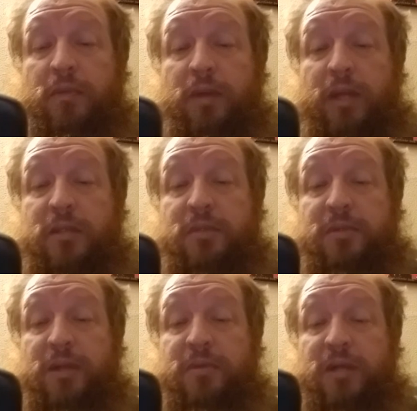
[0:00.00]
Yeah,
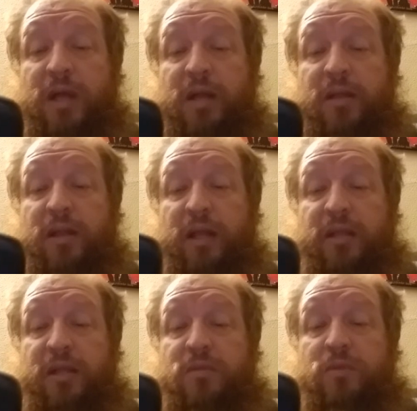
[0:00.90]
sometimes you got,
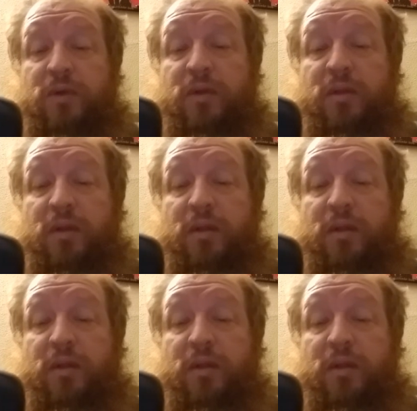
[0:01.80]
like this would,